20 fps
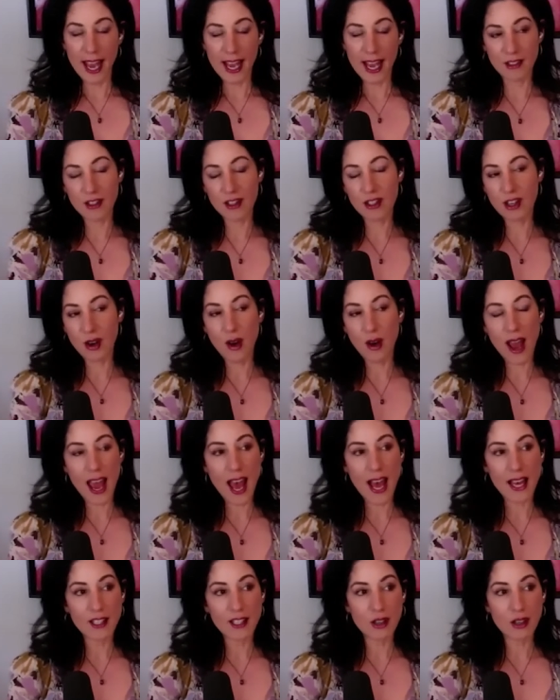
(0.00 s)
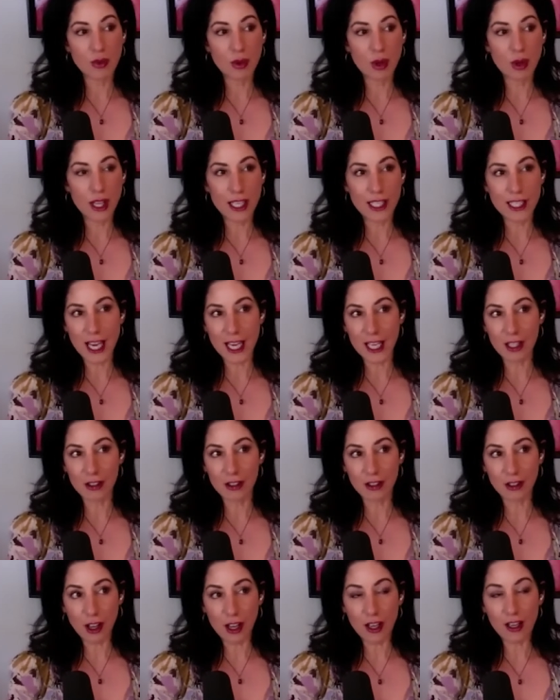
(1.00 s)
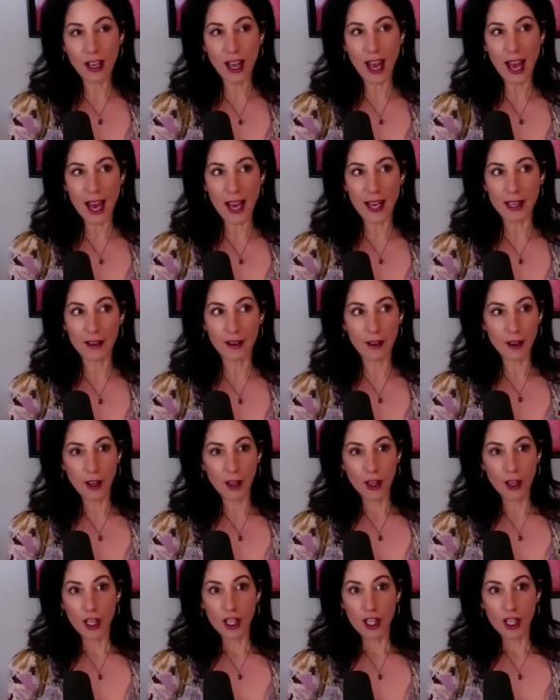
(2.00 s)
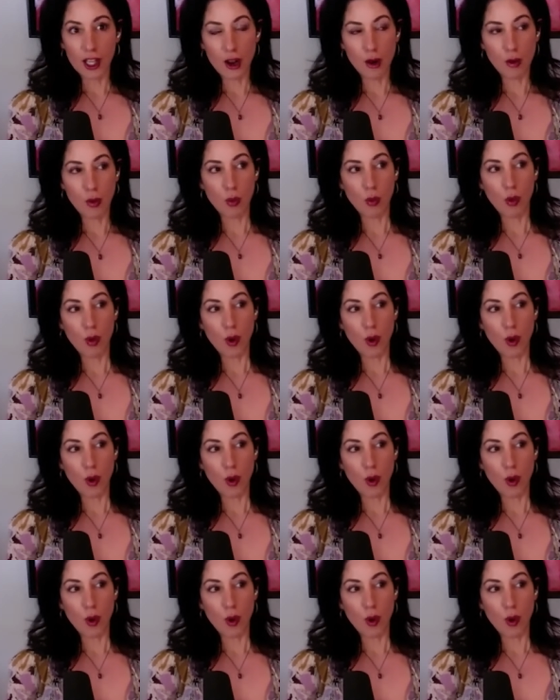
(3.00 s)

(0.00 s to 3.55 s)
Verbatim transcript: And so I had to really take a look at, you know,